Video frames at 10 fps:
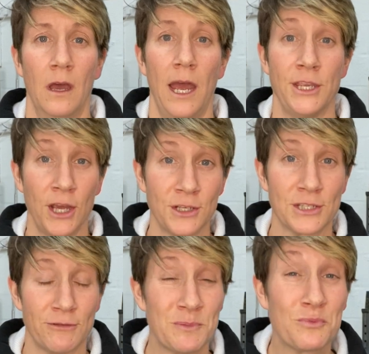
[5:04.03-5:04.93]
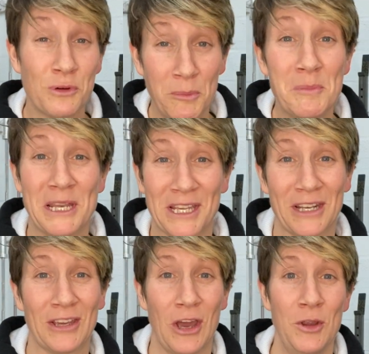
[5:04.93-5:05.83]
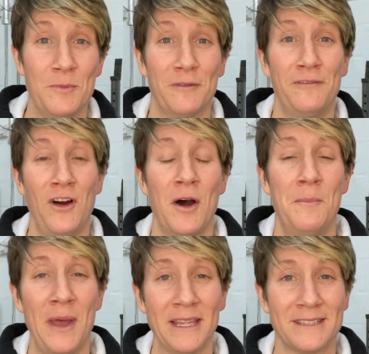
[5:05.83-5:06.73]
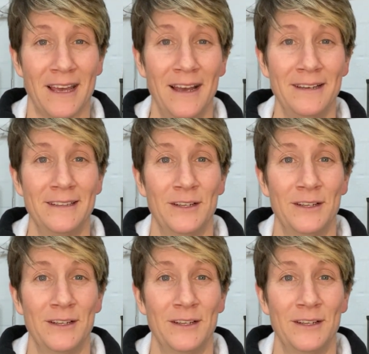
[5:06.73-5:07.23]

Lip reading: A youngster is probably going to cope far better